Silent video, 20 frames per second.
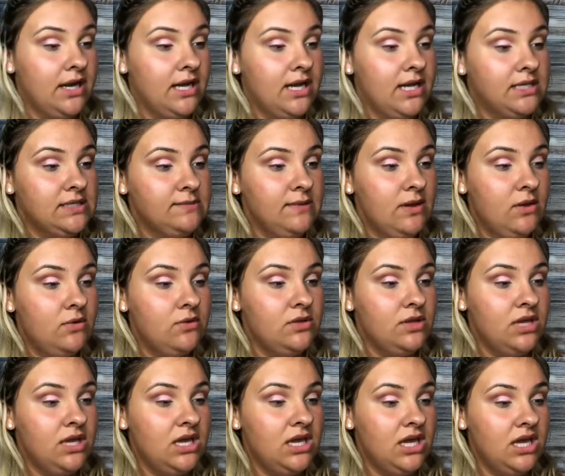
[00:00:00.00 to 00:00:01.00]
I guess my
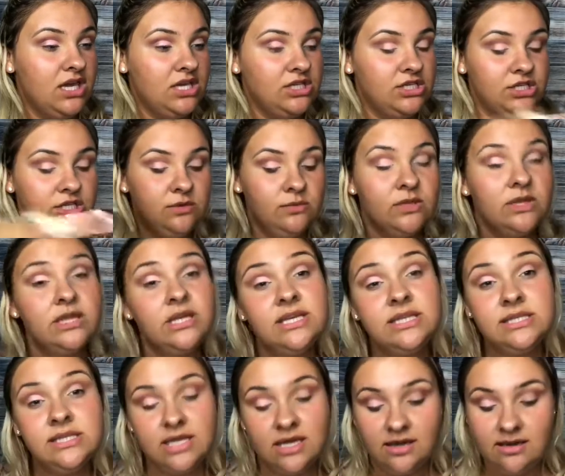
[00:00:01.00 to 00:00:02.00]
only issue with
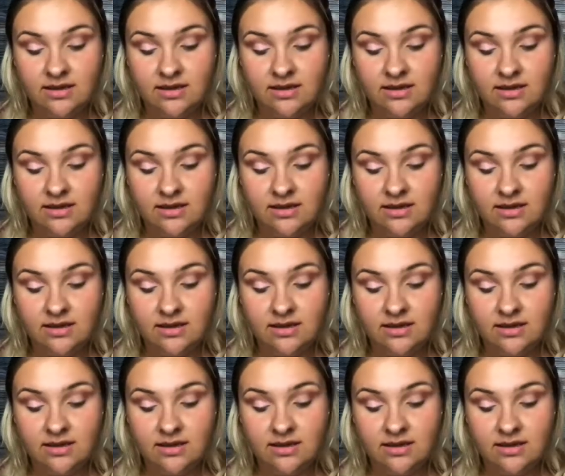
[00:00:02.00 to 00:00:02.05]
this